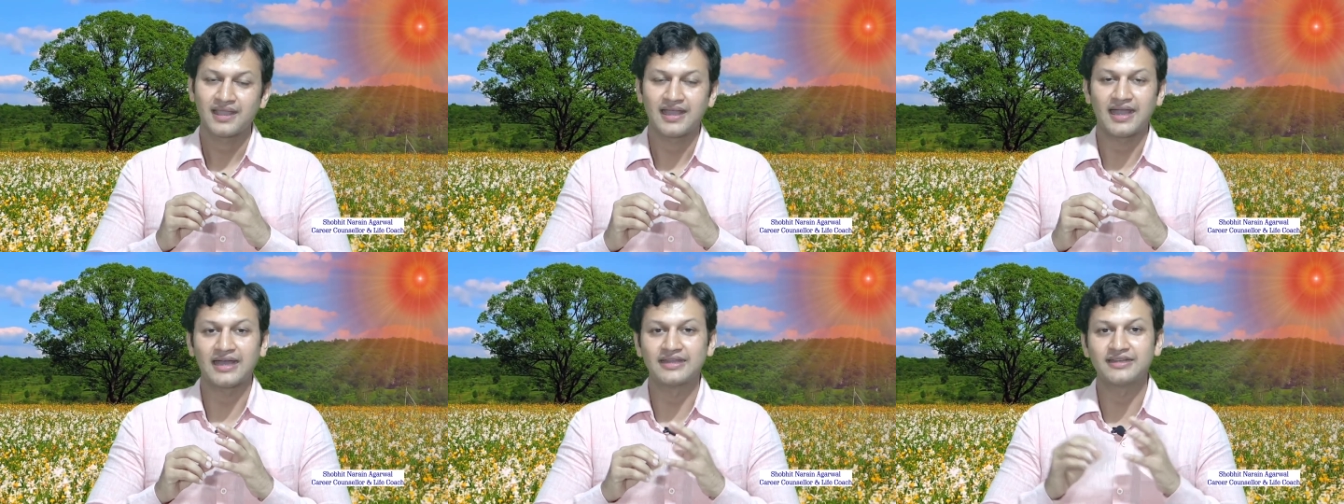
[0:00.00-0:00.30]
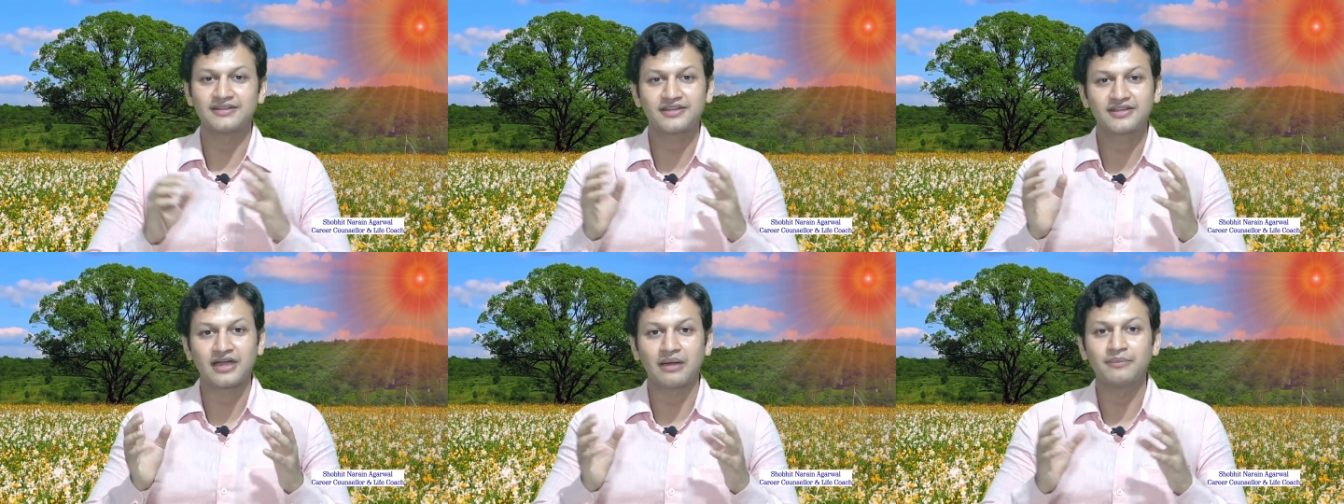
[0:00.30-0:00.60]
And
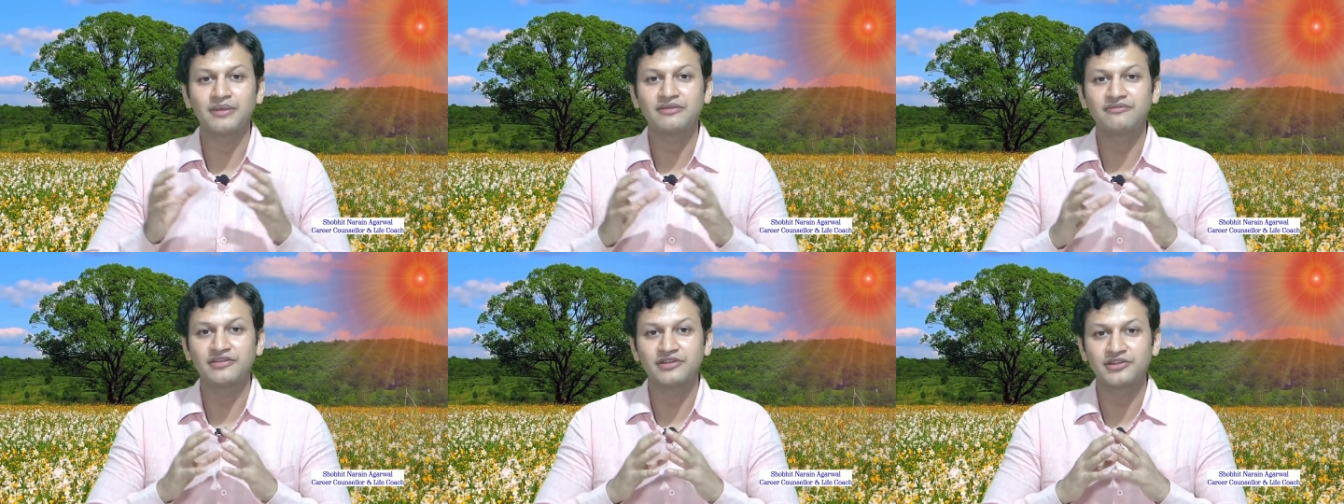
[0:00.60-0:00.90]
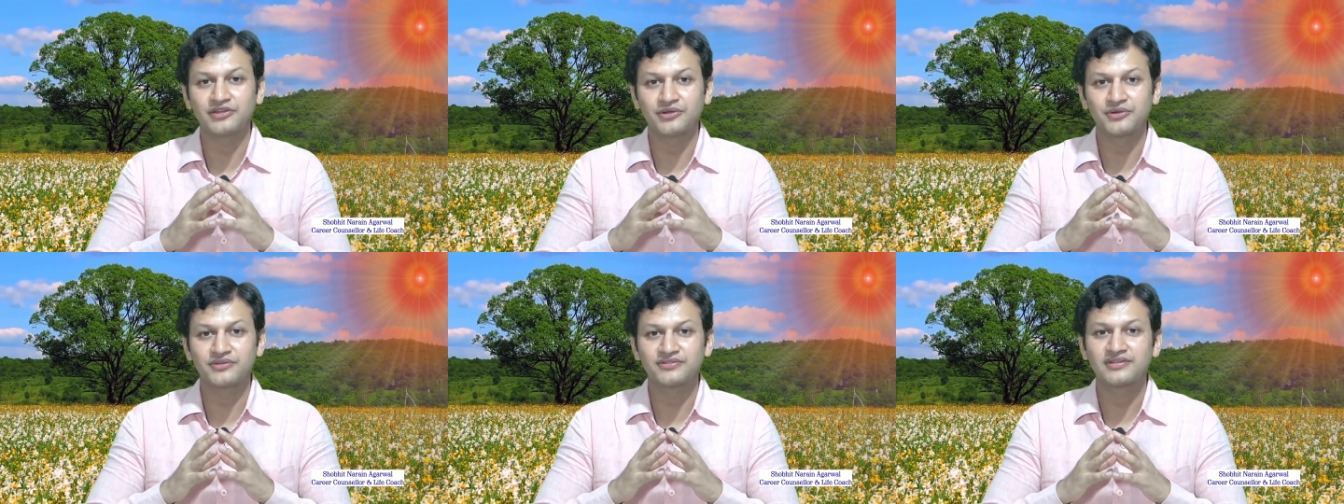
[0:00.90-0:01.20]
in the coming
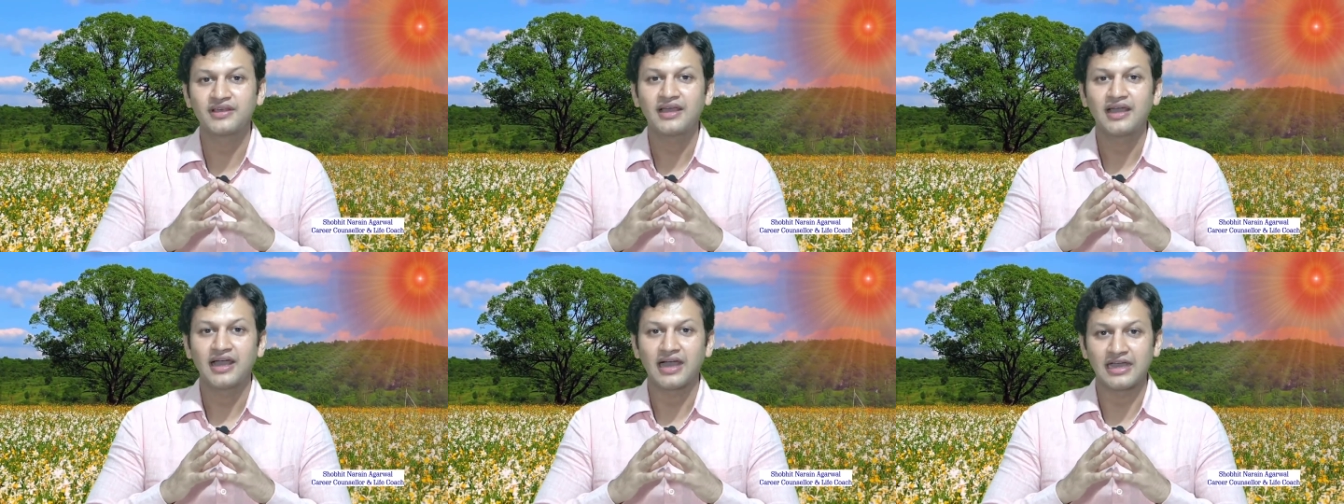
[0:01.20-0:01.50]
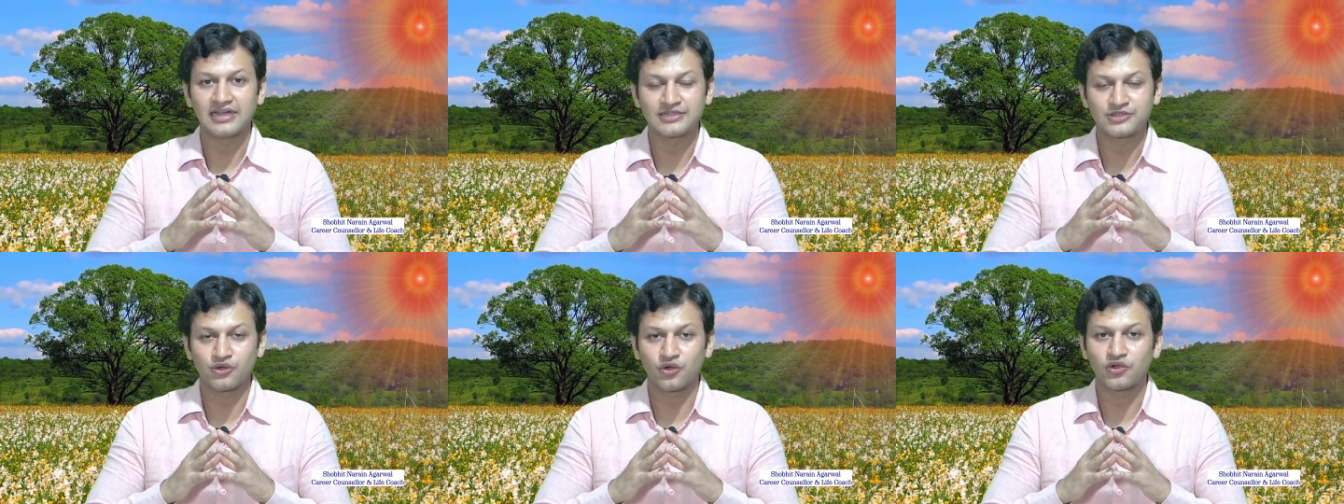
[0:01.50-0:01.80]
videos,
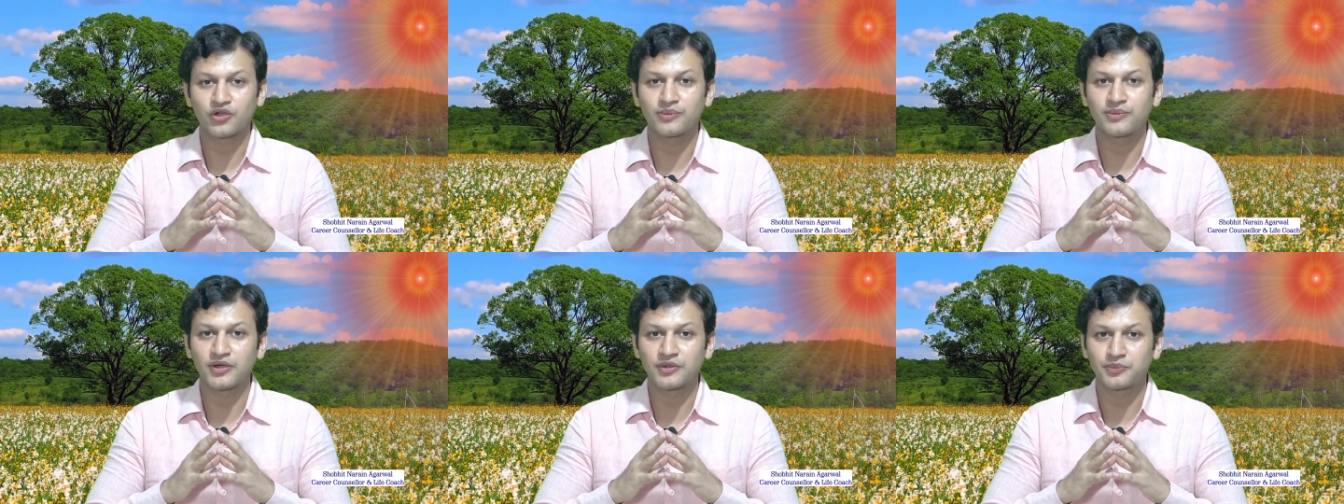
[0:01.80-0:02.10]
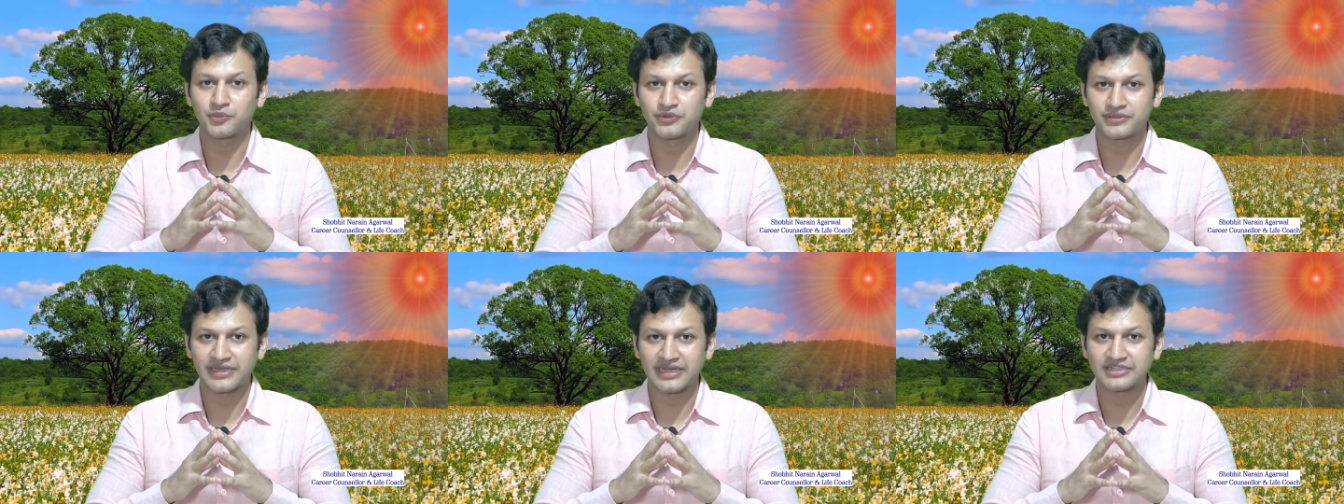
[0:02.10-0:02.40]
I'll talk about
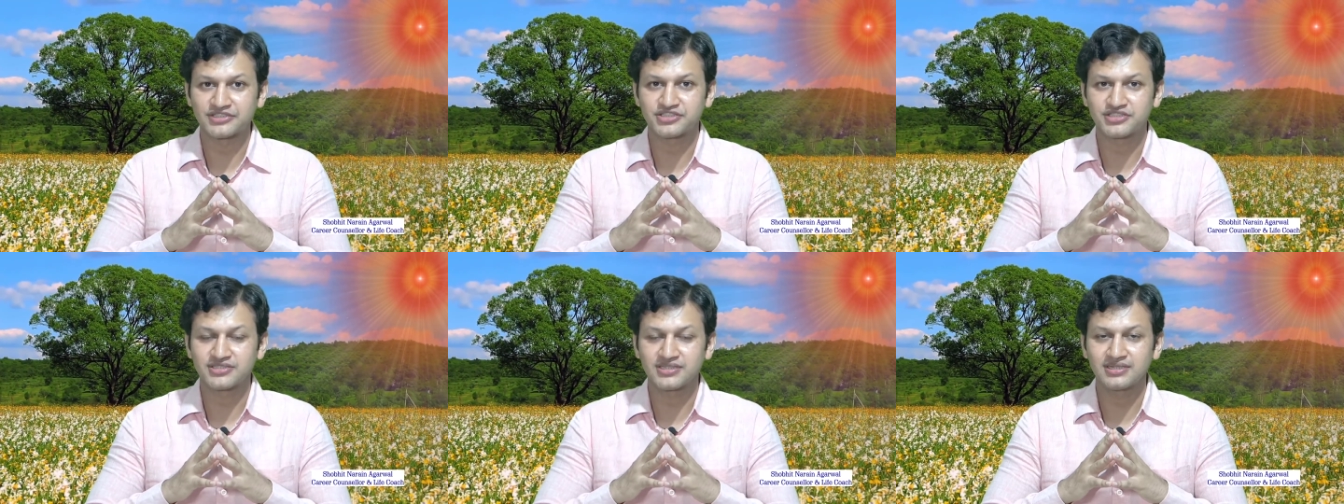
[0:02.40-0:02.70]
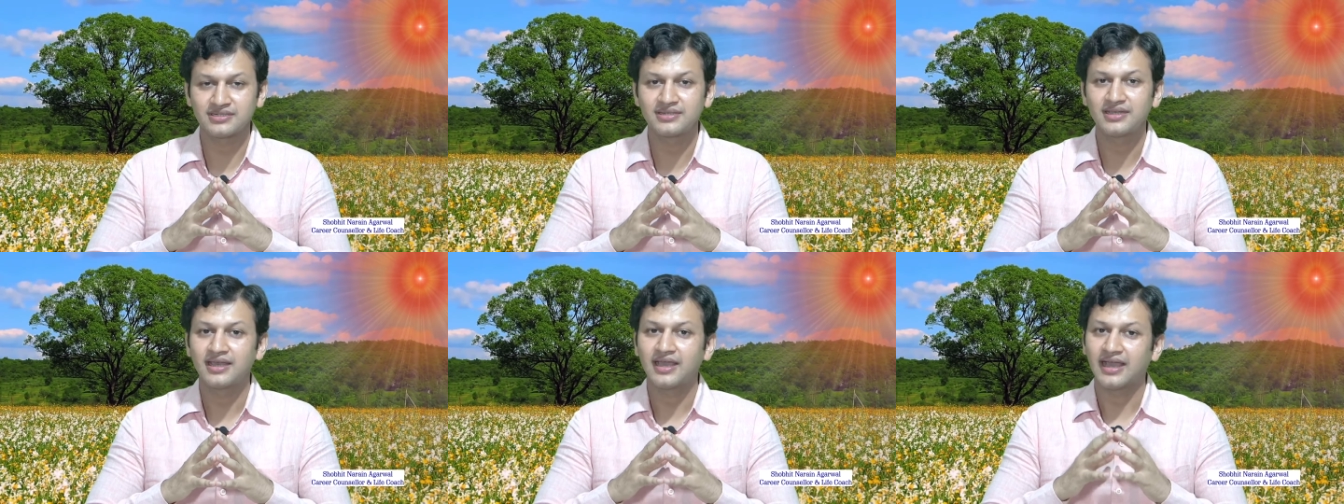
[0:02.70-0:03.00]
potential